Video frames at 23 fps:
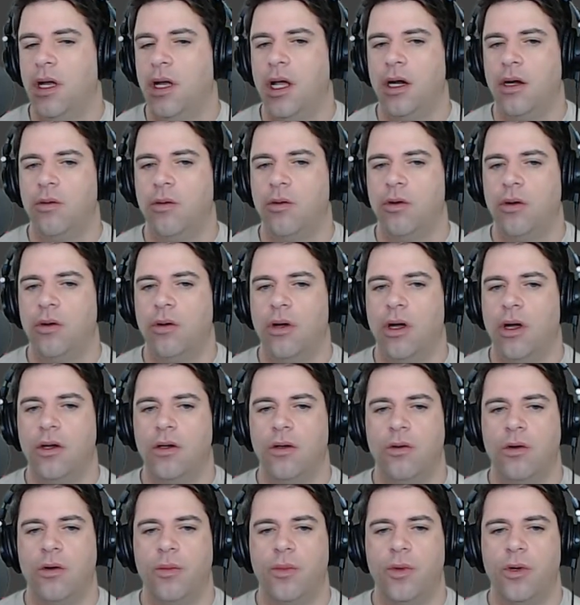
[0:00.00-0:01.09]
I don't
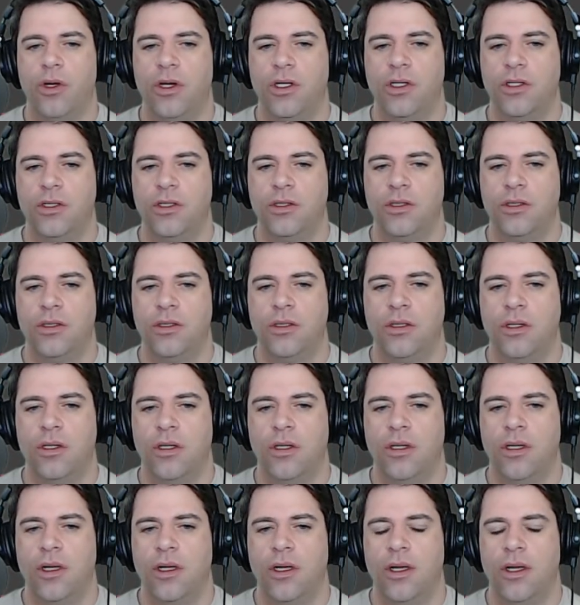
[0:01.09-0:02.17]
know what put is.
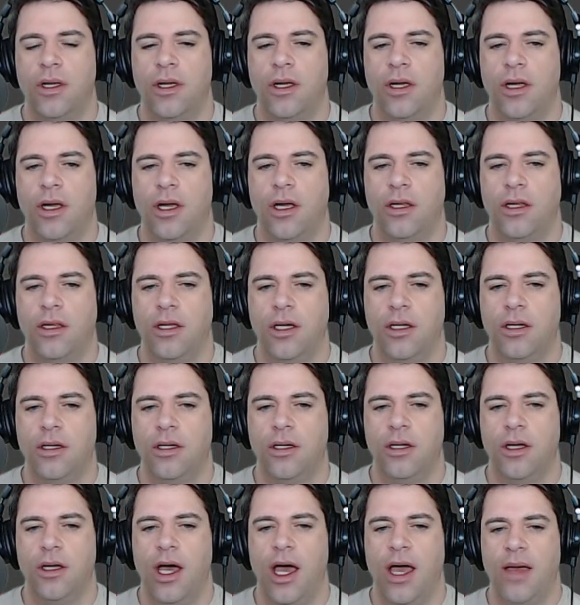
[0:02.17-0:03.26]
And
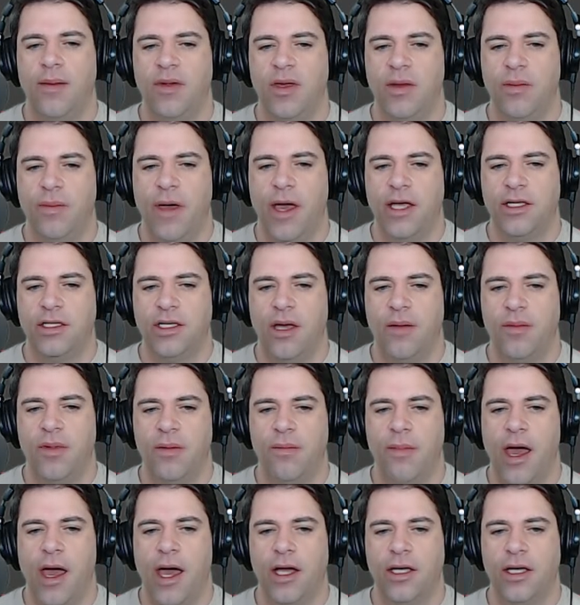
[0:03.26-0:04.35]
then IB base, IB
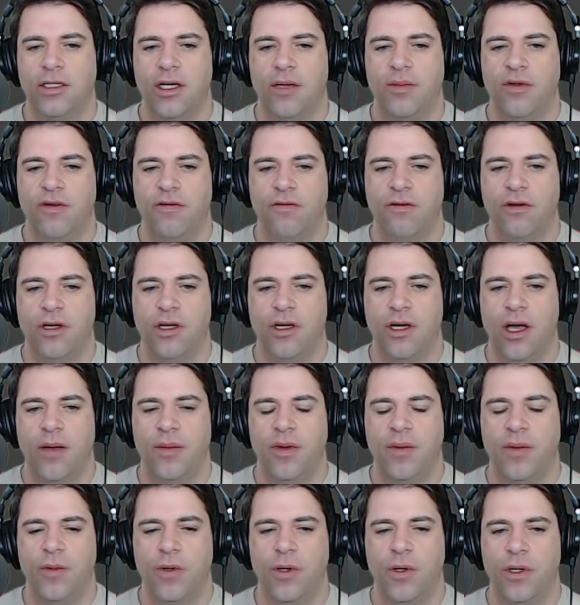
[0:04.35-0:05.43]
max, IB free, IB
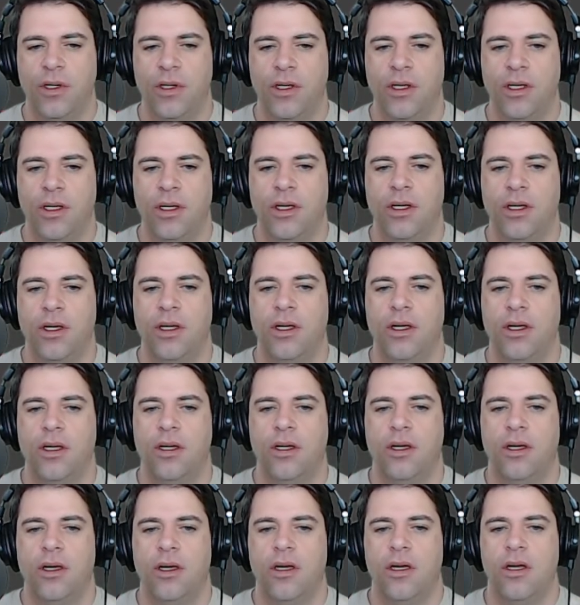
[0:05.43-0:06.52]
put.
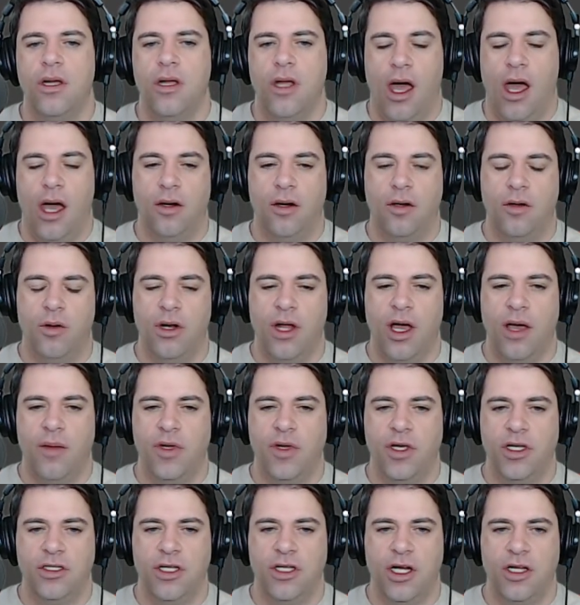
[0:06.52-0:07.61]
I don't know what
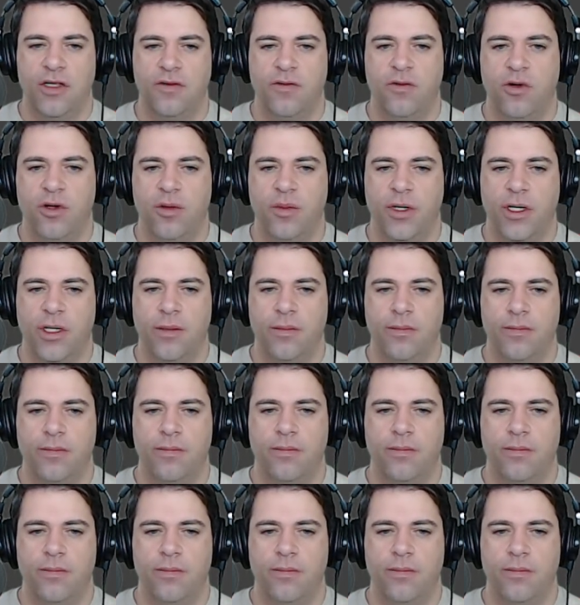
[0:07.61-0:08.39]
IB stands for, but